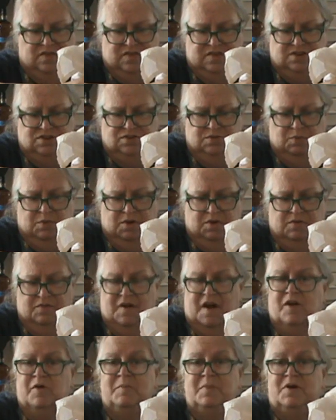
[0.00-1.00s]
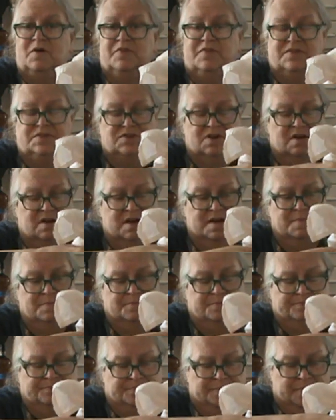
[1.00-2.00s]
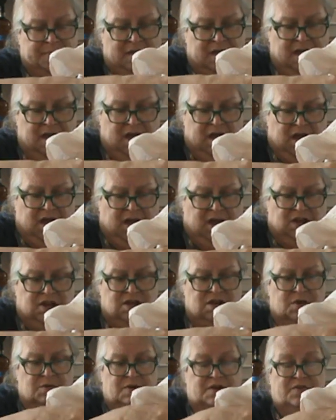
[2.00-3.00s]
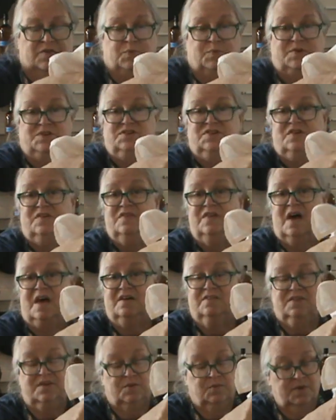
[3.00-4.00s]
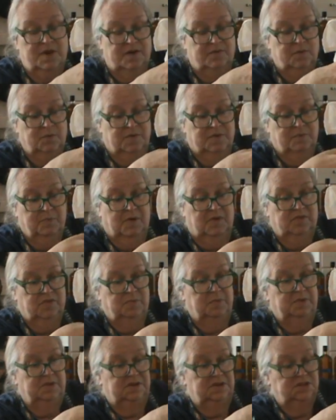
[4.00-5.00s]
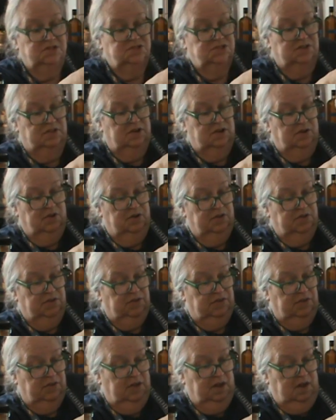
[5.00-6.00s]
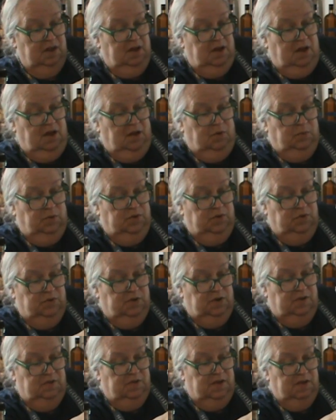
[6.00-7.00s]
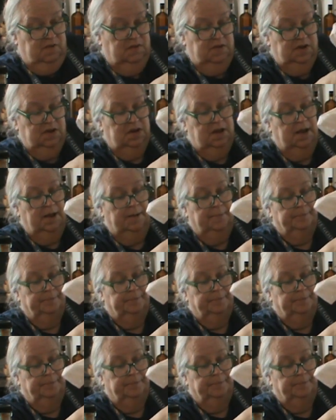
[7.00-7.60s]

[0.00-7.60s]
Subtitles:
into our environment all the time. You know, and as witches, I think we have a responsibility to the earth. We're sort of given